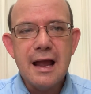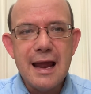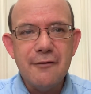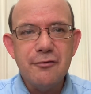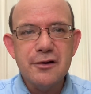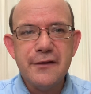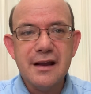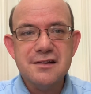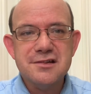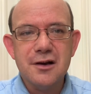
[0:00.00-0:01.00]

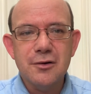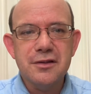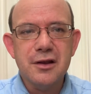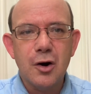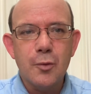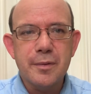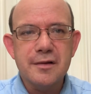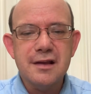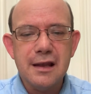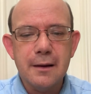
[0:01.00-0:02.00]
Everything is out in the
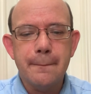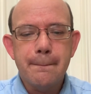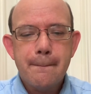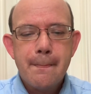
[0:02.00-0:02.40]
open to him.